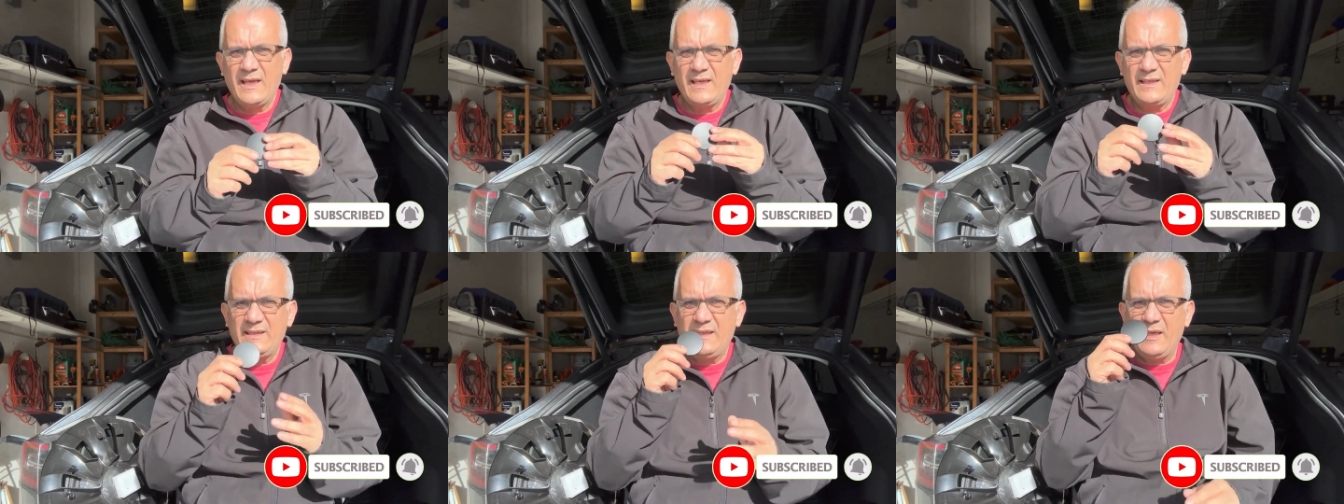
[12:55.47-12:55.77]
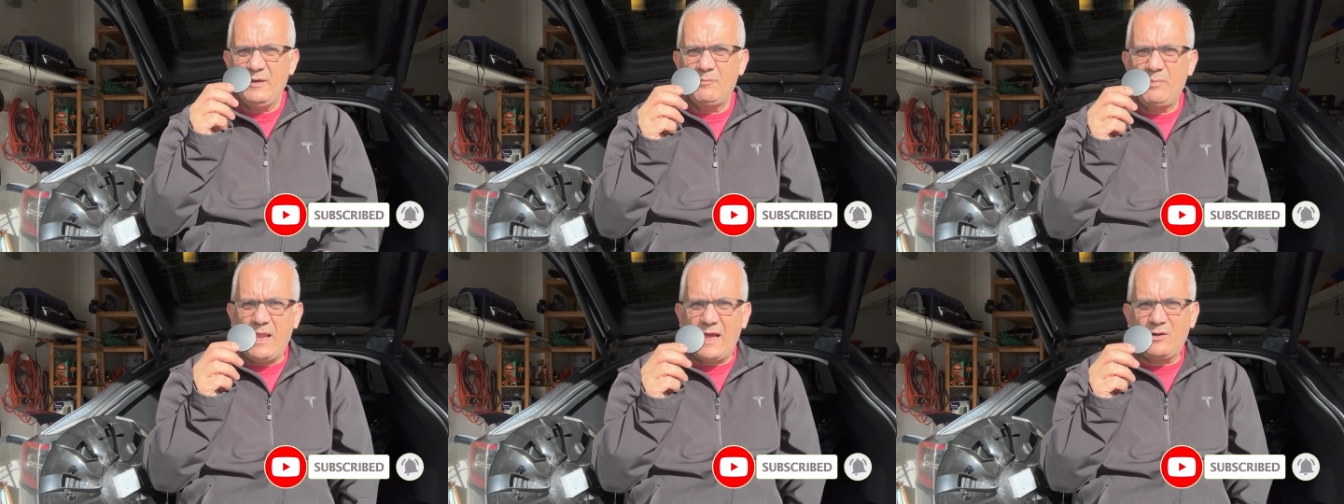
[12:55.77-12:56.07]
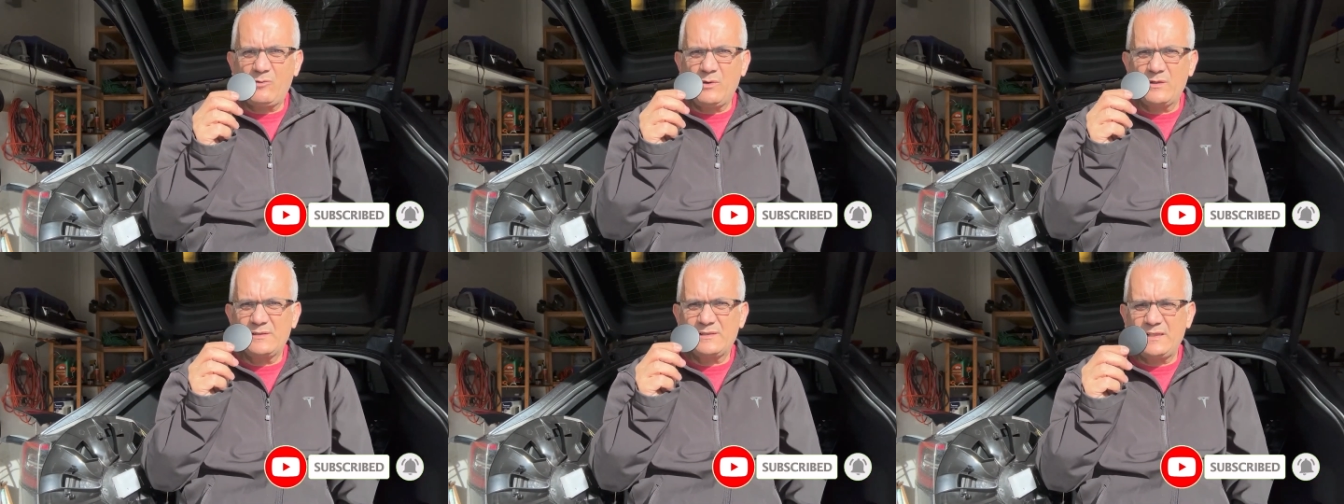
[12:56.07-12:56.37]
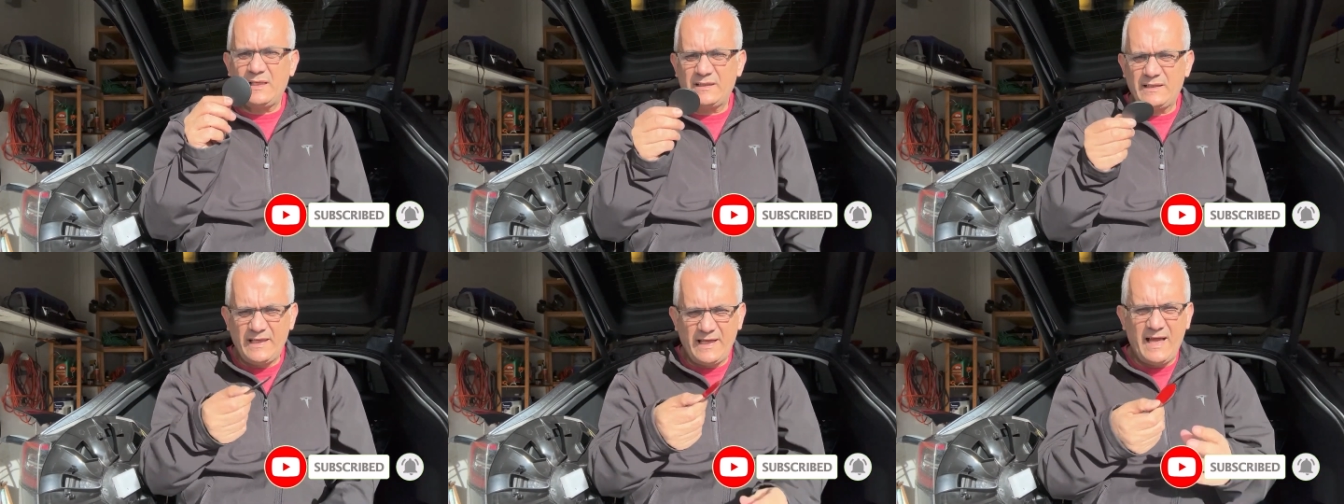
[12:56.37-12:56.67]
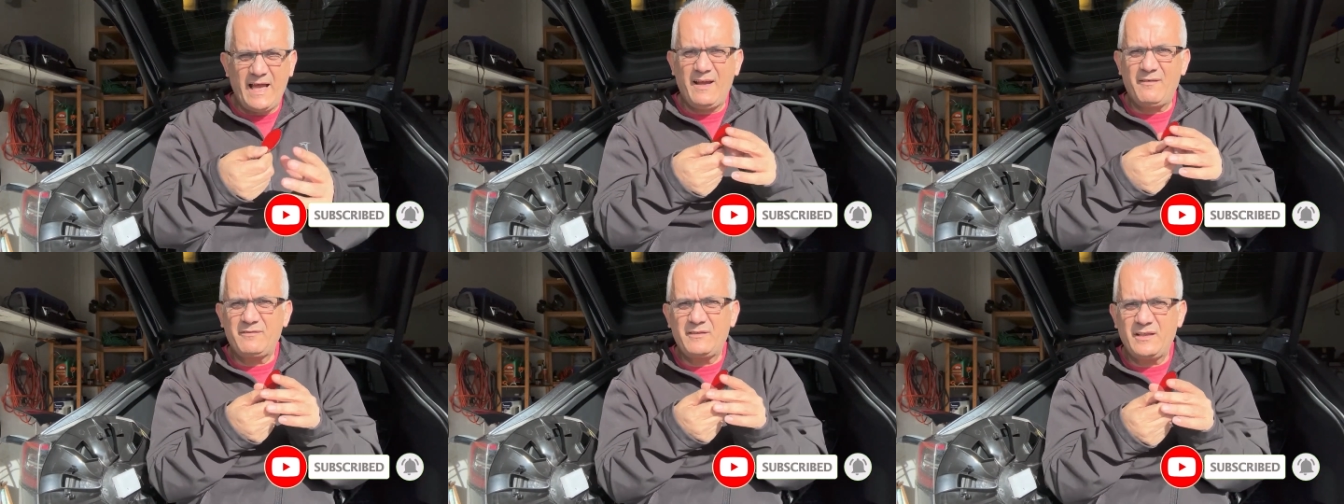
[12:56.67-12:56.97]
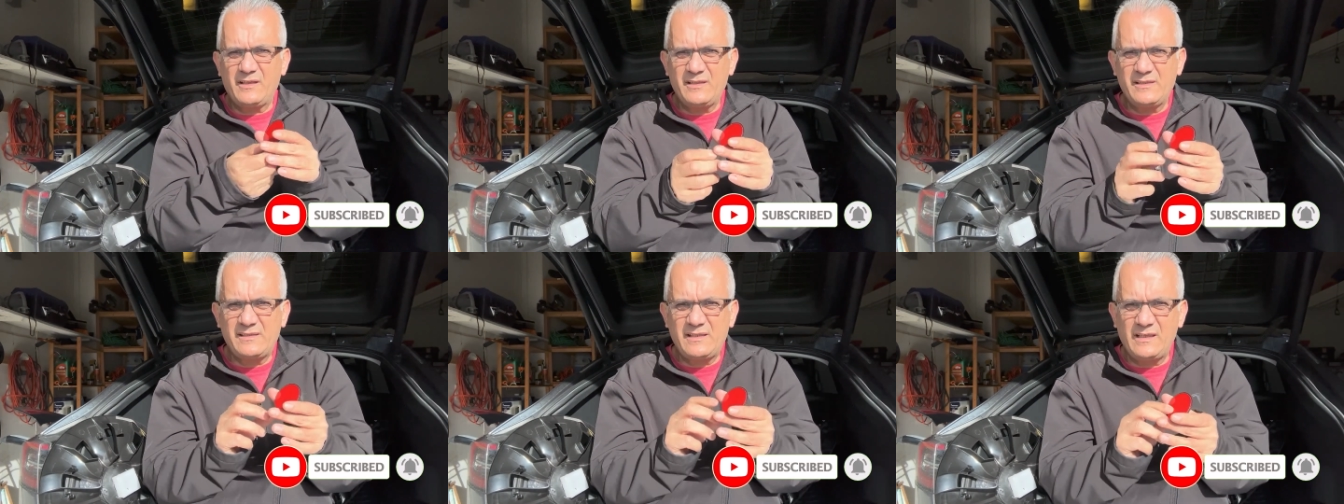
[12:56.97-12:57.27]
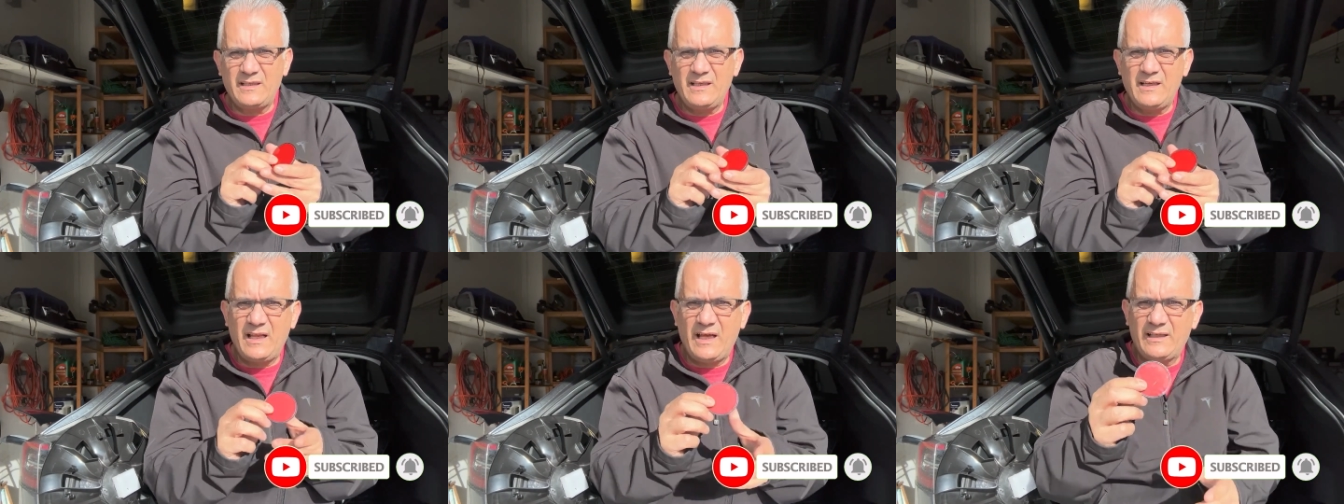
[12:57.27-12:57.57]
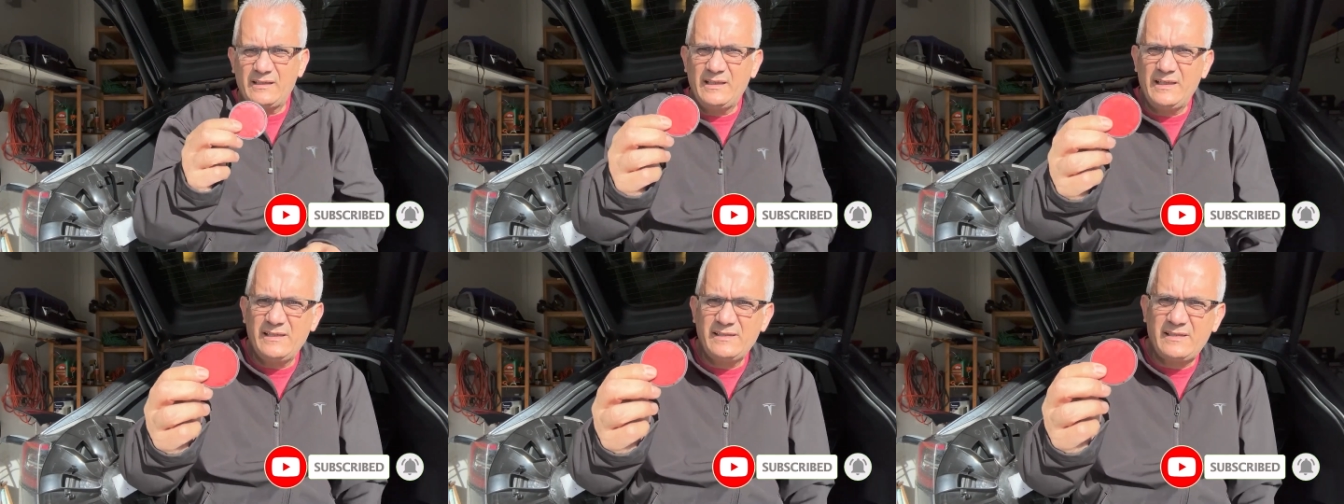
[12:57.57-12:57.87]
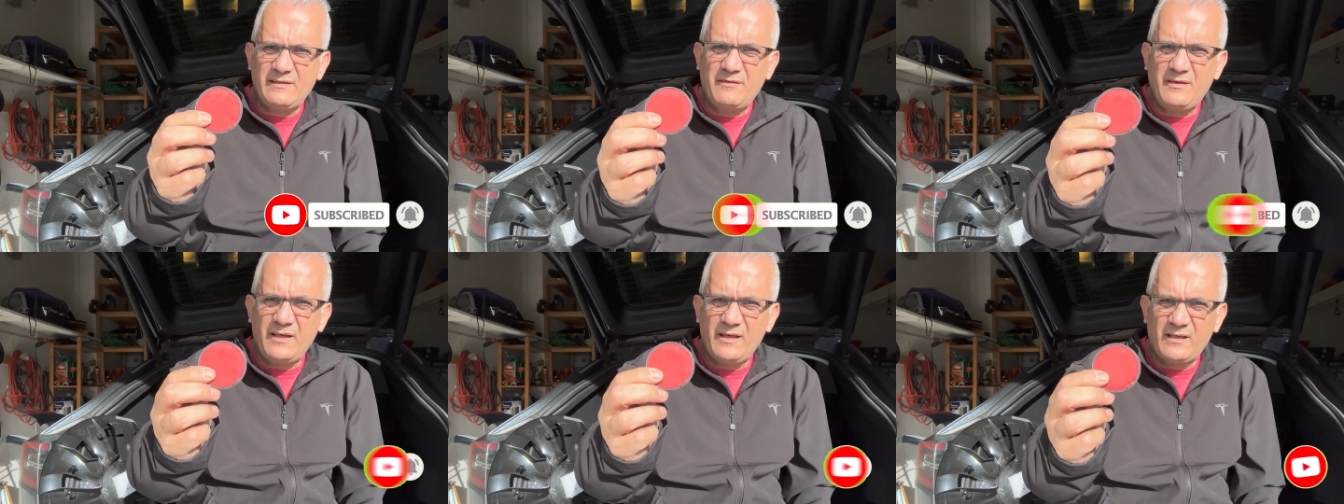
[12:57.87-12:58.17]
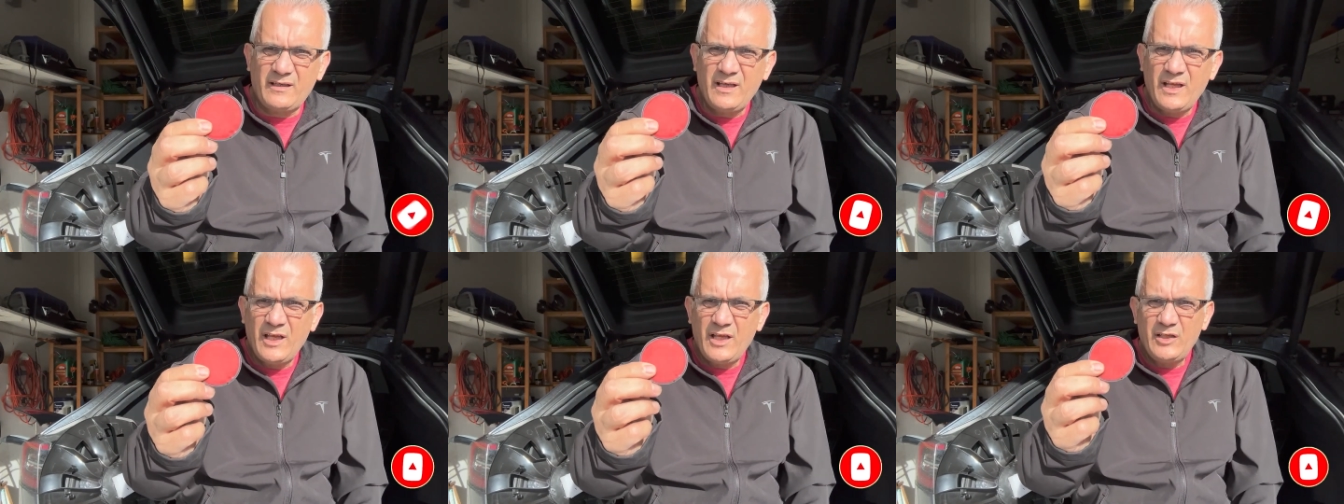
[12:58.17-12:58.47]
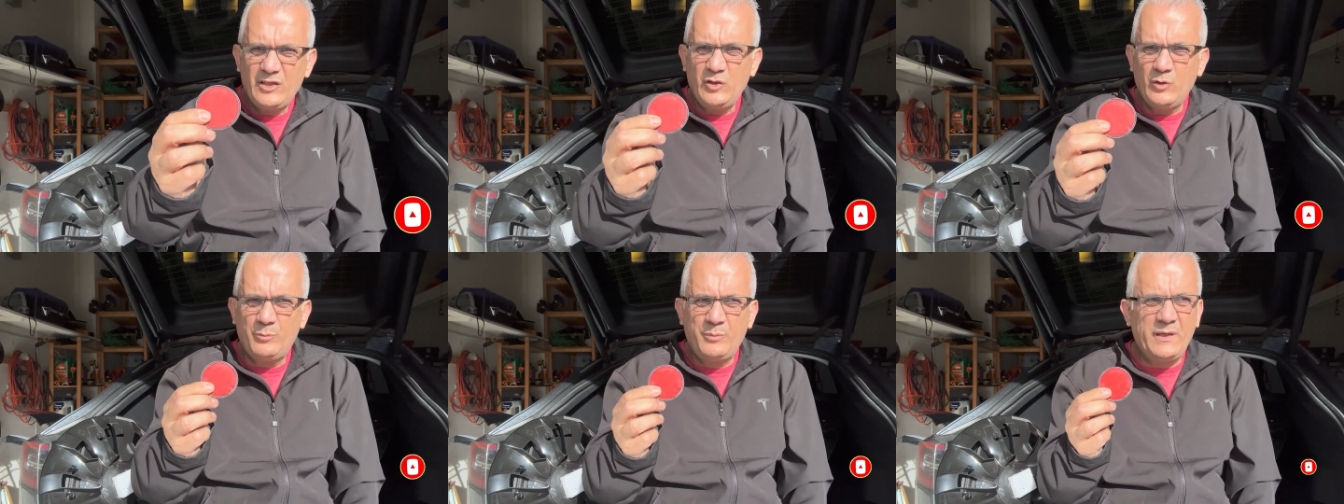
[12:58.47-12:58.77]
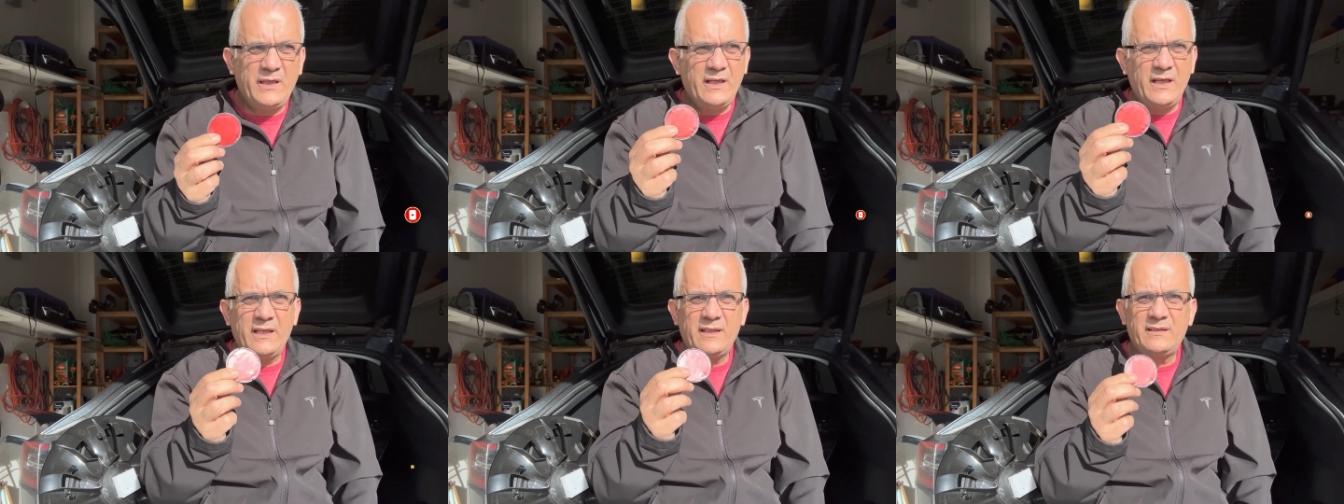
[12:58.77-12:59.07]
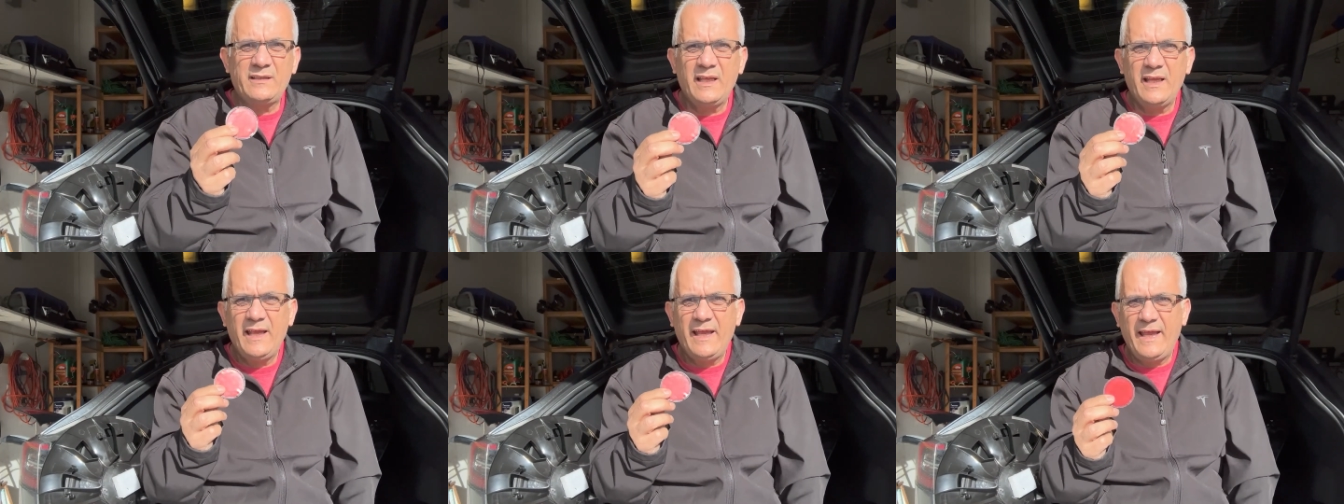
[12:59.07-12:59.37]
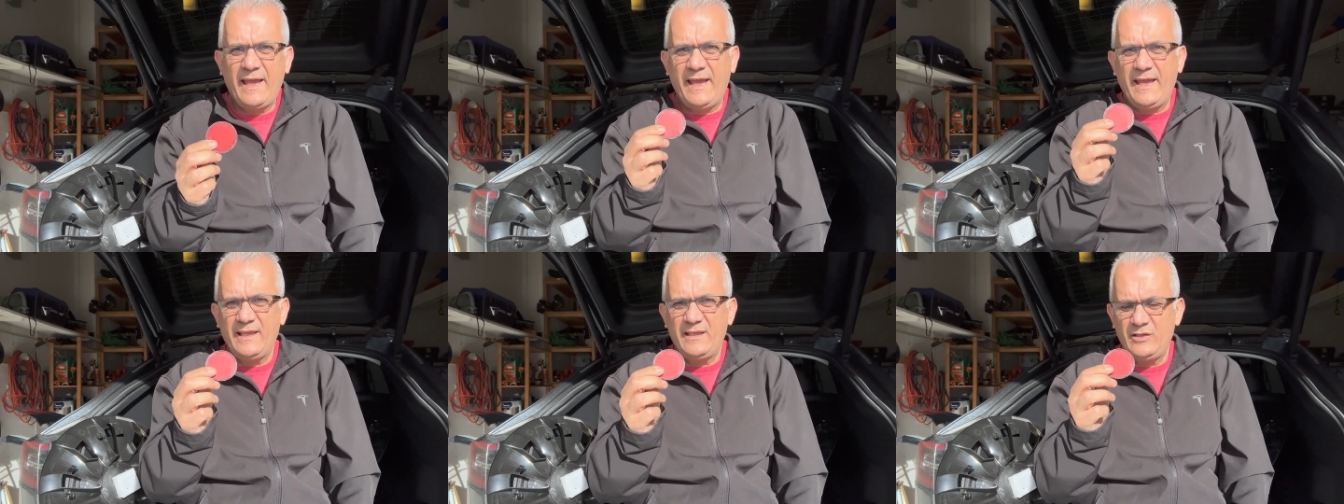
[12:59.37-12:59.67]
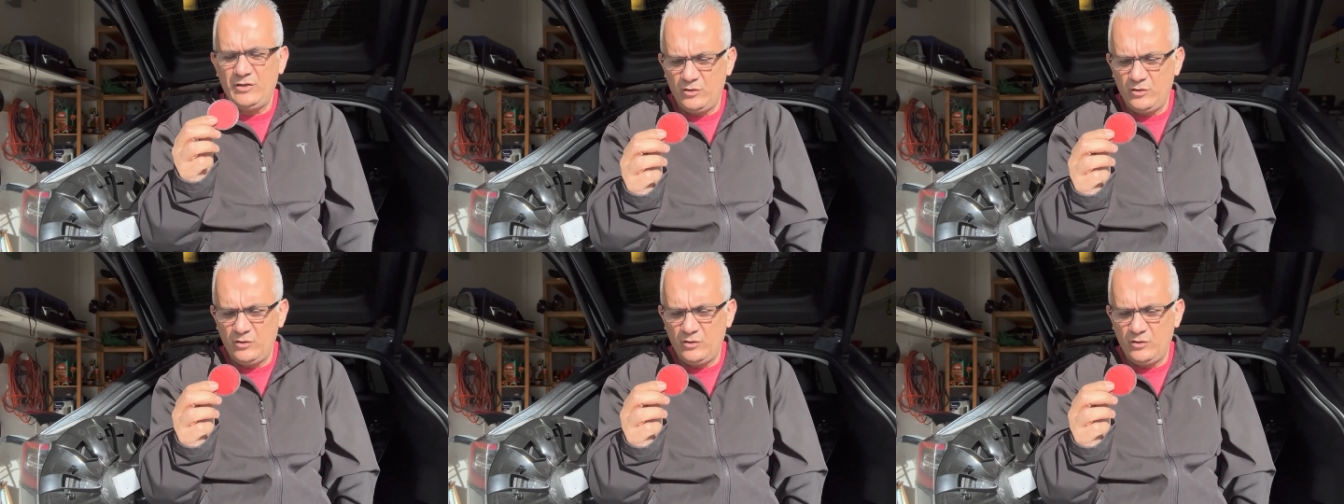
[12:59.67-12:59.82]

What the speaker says: the black ones that they have. There is a little adhesive here. You peel it, and